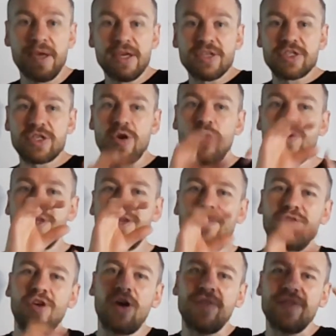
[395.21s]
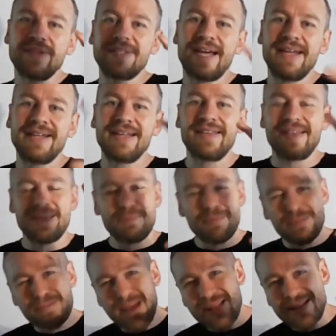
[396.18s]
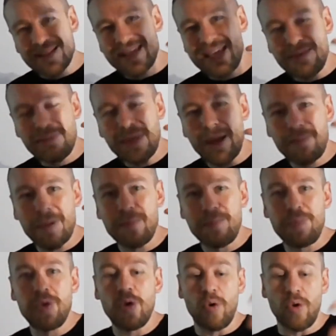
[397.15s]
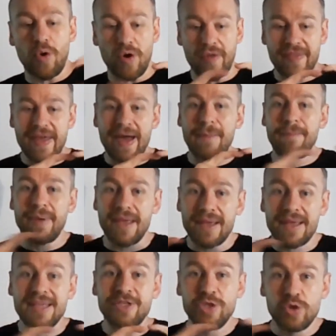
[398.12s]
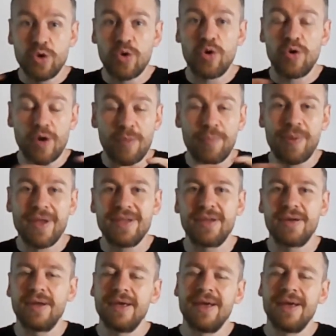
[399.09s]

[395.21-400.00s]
So you've got this idea that you're meant to keep that bit pure, and that bit is your opinion.